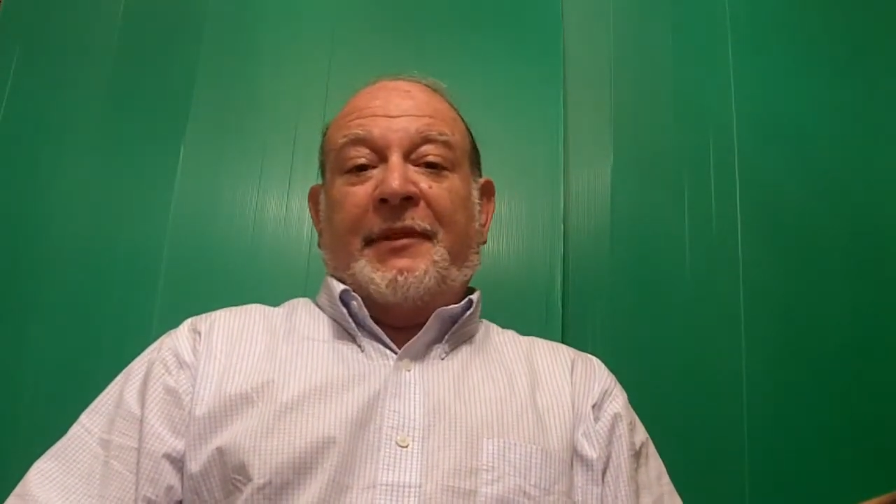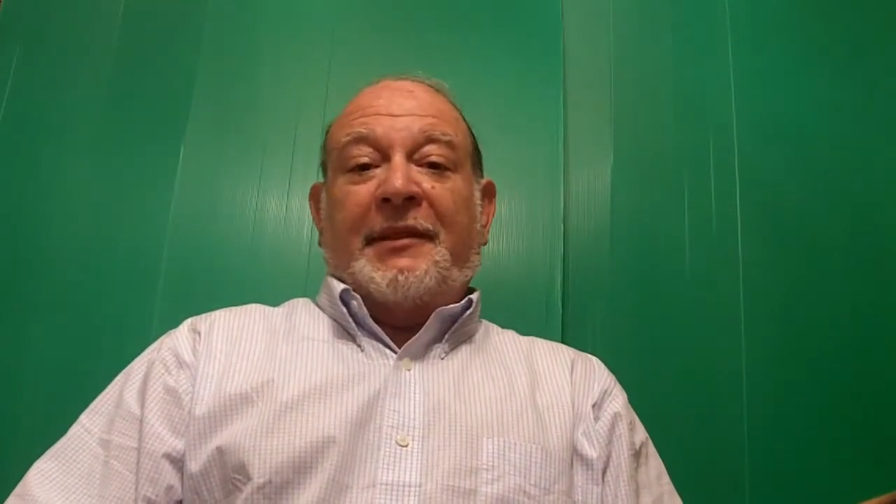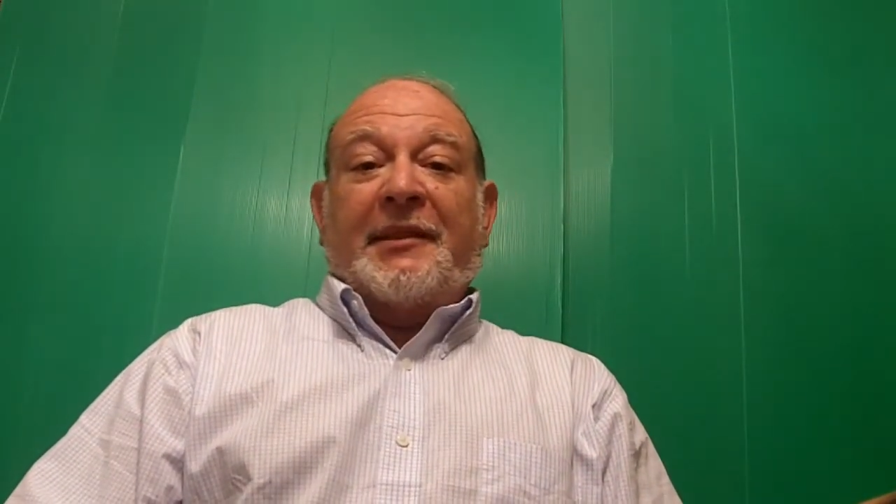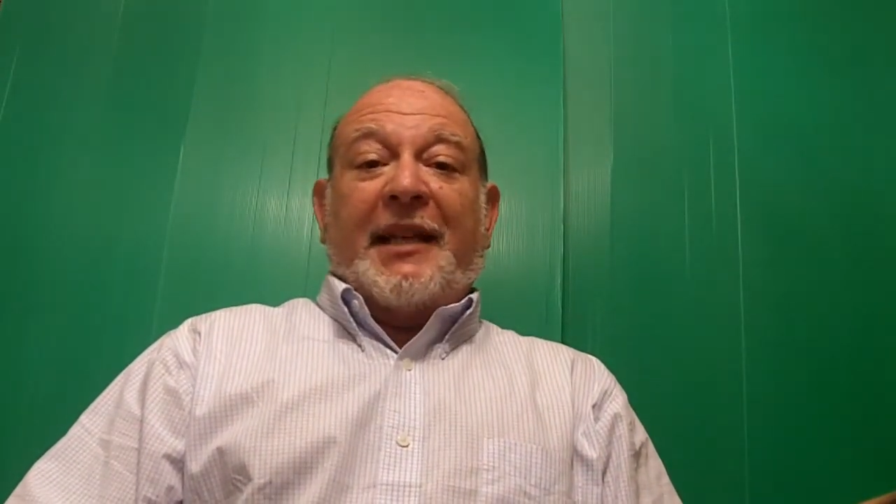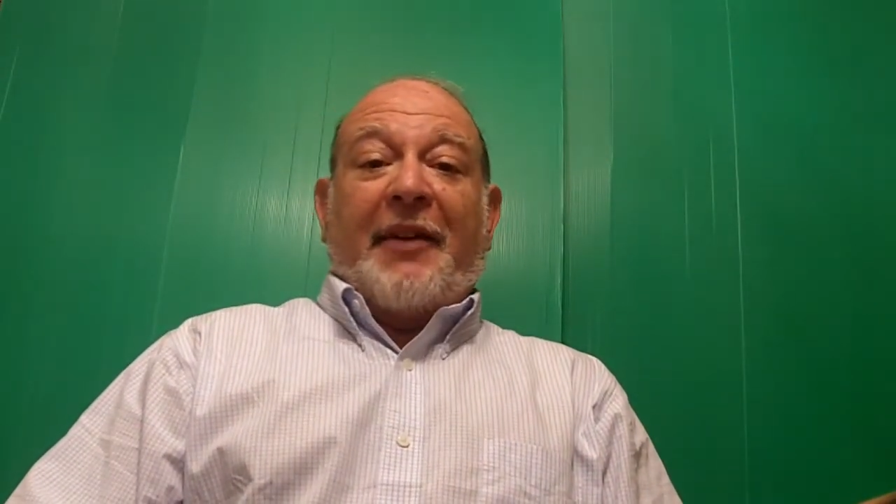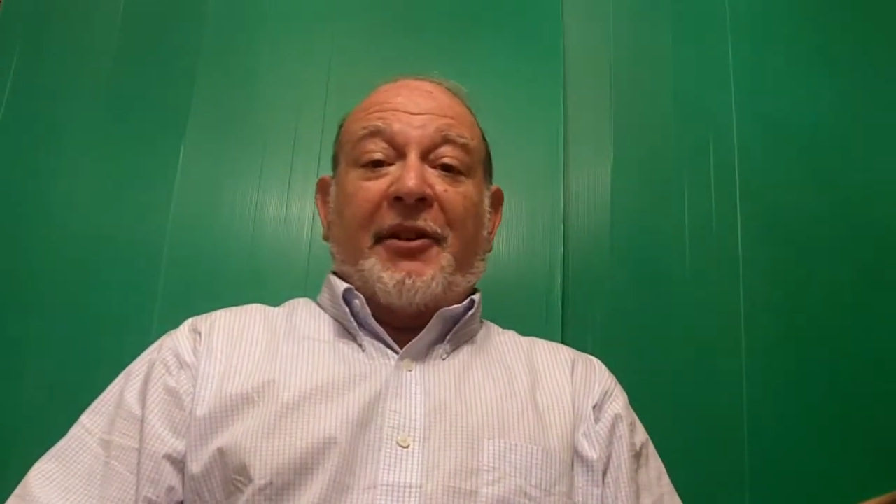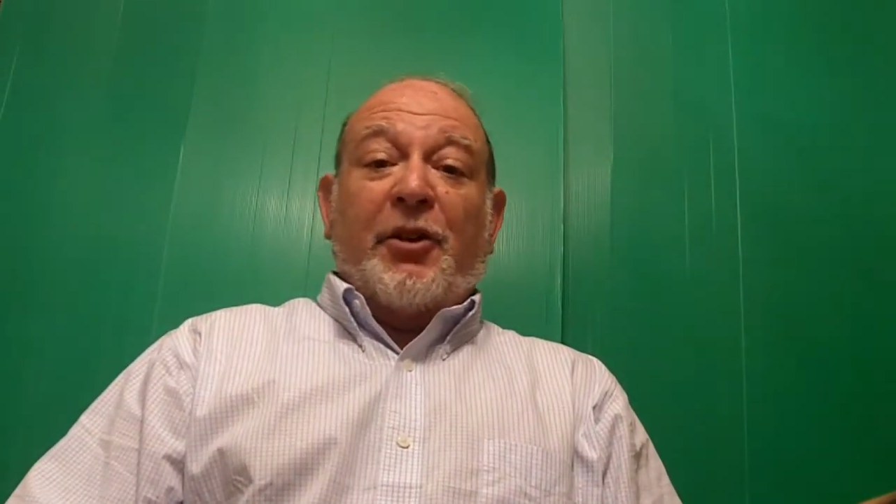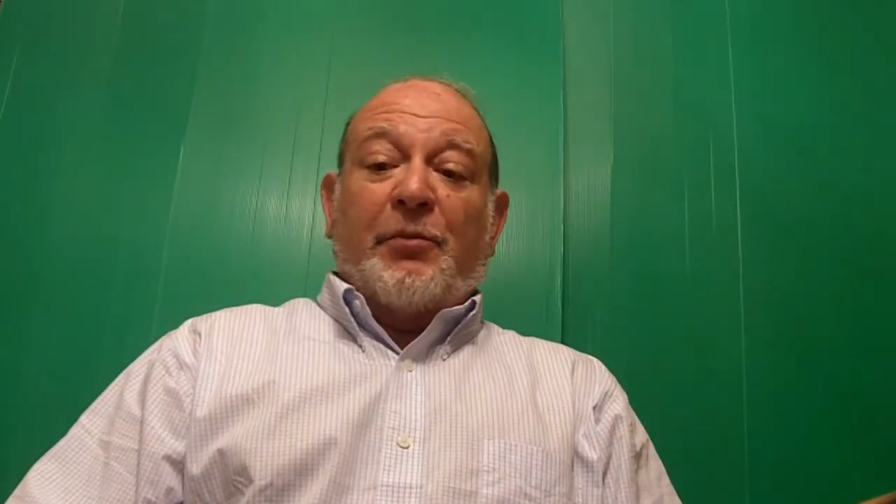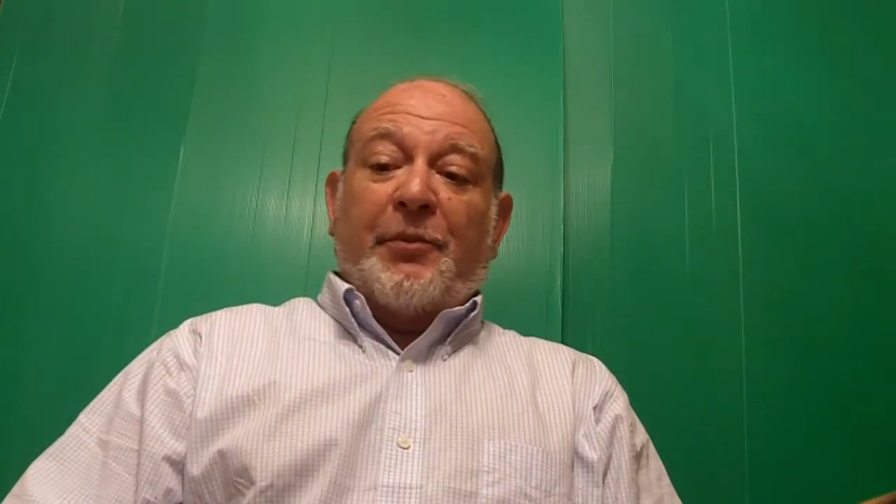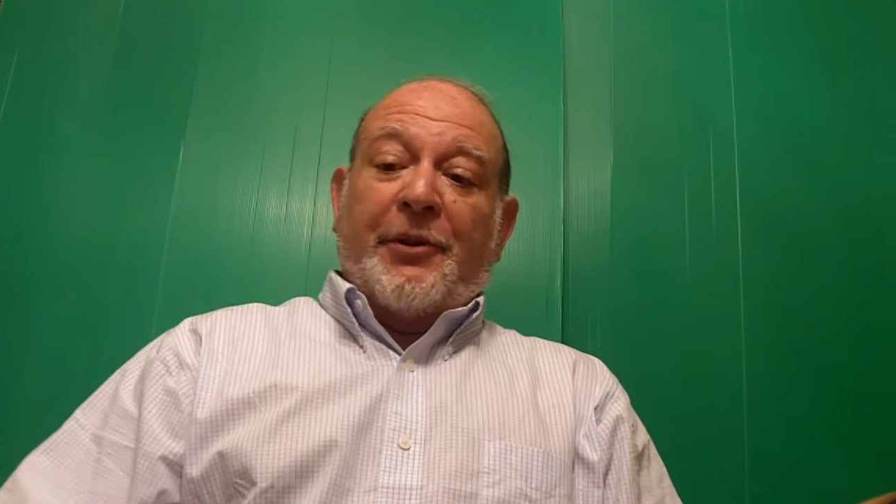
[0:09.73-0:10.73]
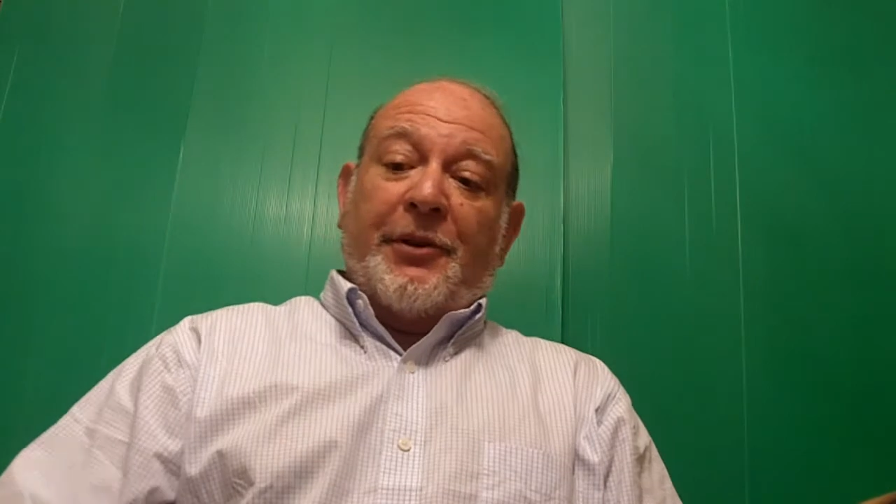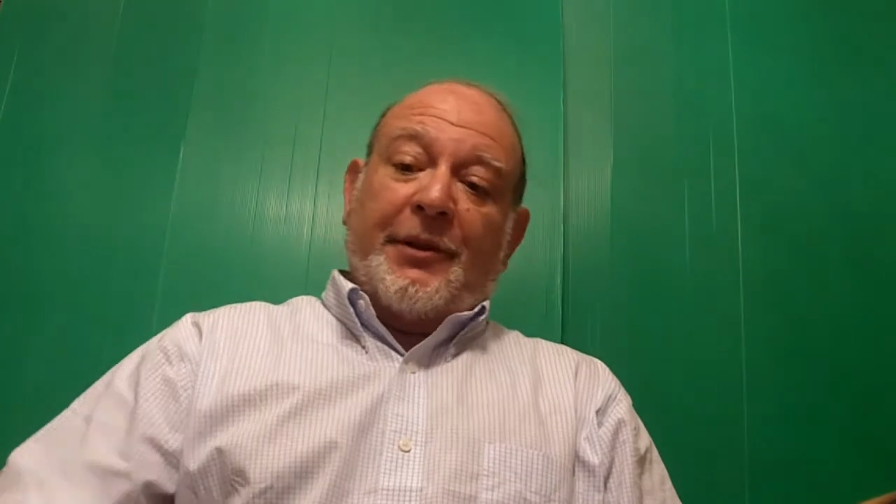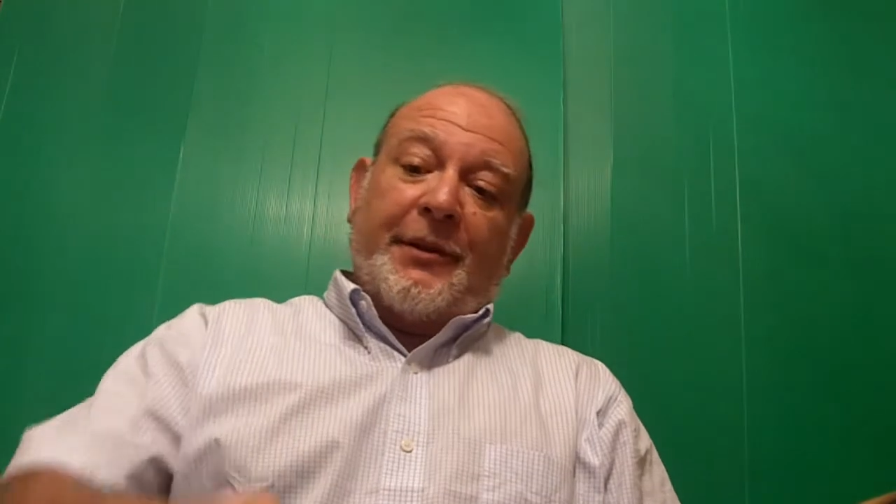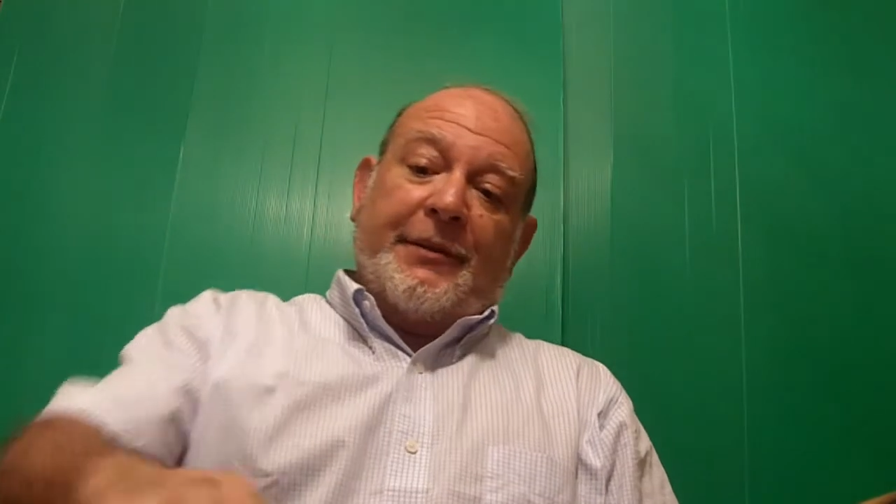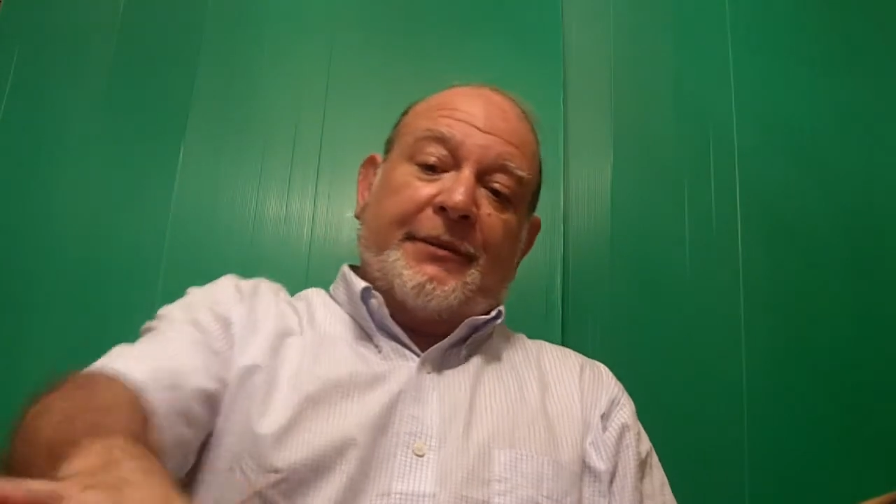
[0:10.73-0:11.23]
This is Gary Cooperberg